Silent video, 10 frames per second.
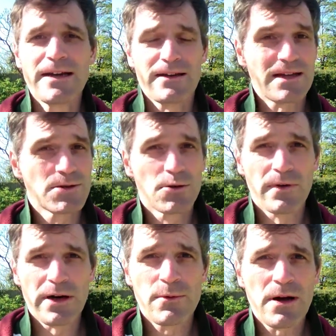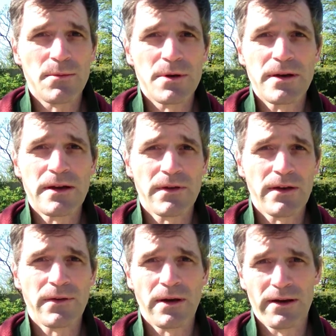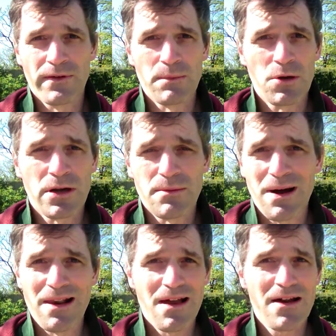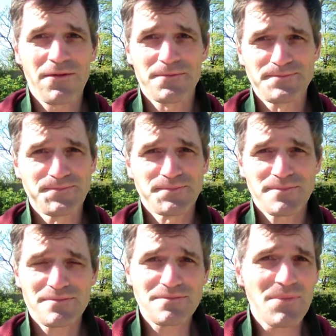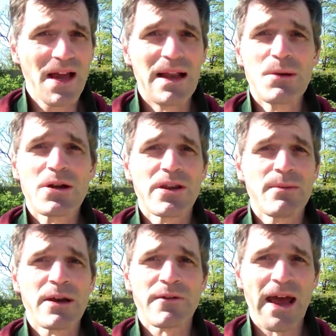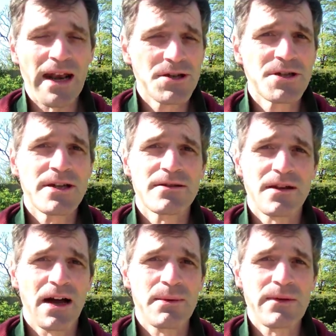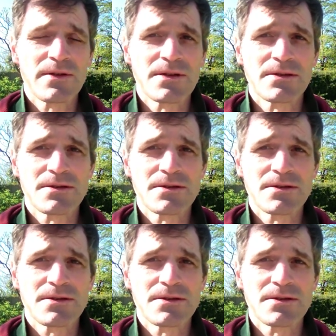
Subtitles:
that's all very well, but if I'm looking at my life, I look at the amount of energy I'm having to